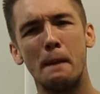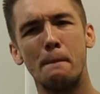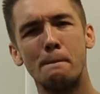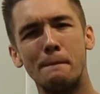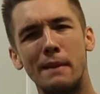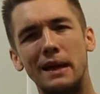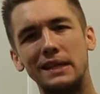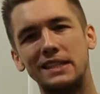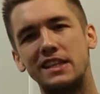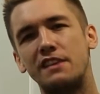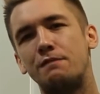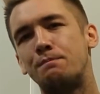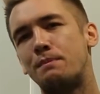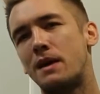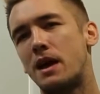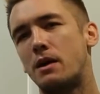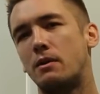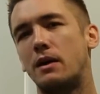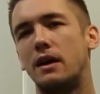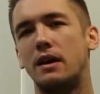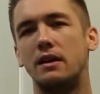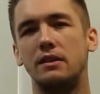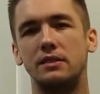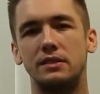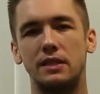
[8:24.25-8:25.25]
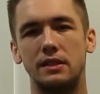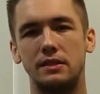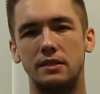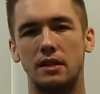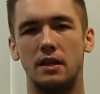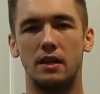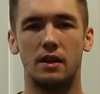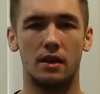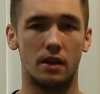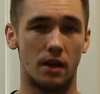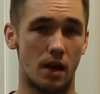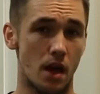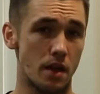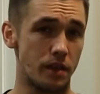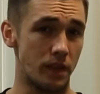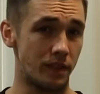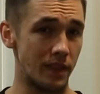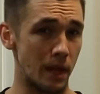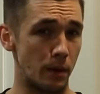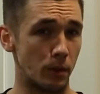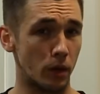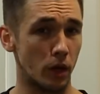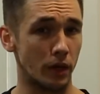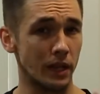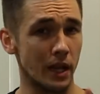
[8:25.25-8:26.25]
massive powerhouses. I think
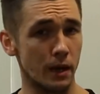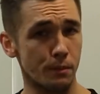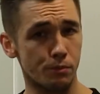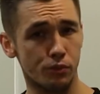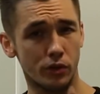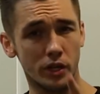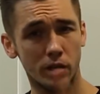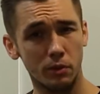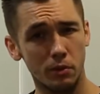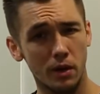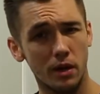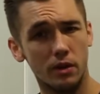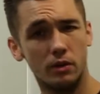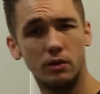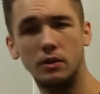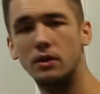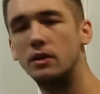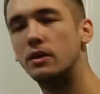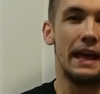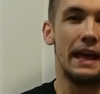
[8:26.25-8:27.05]
that would go down pretty well.